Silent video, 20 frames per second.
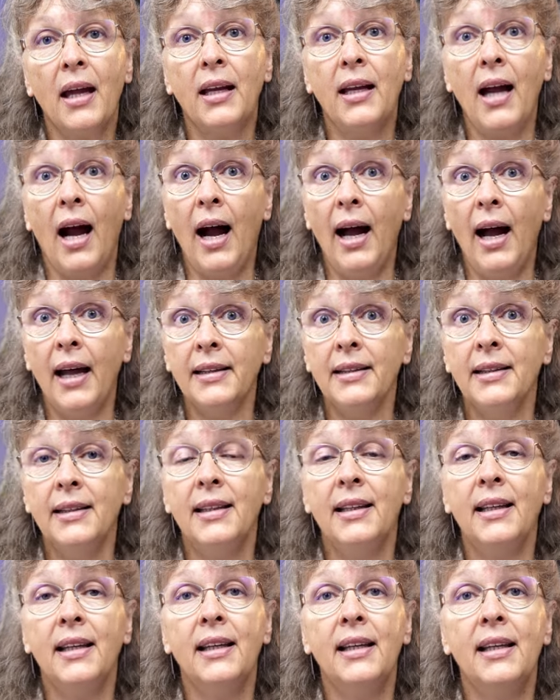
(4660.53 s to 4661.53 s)

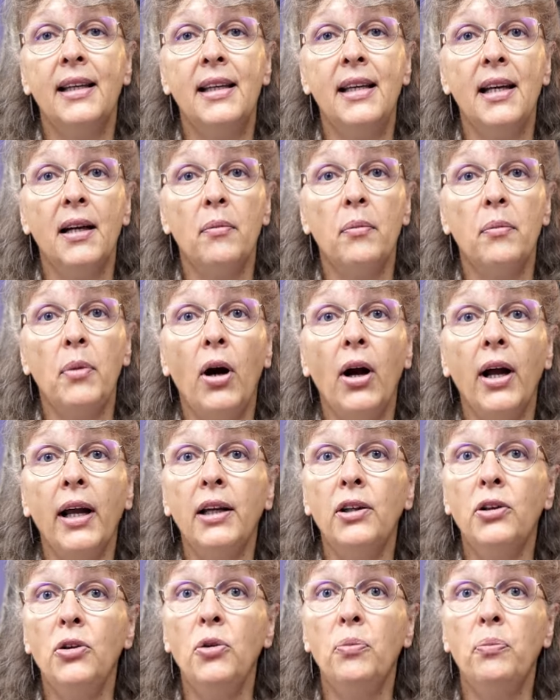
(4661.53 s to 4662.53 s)
gardening here,
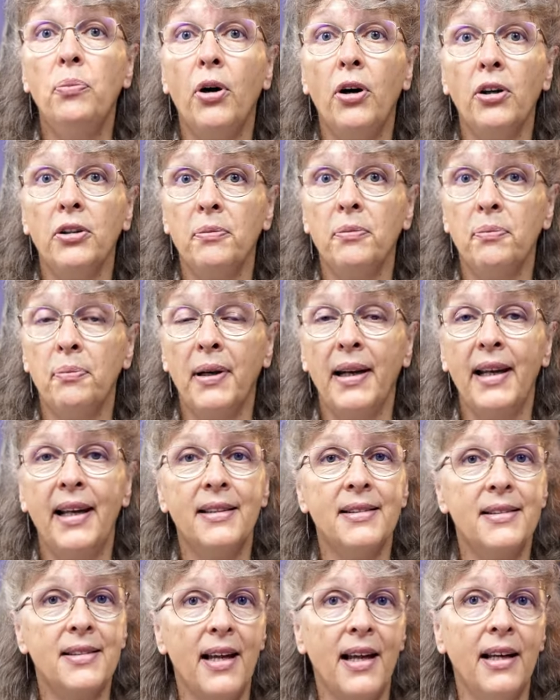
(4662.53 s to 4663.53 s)
buying new pot plants,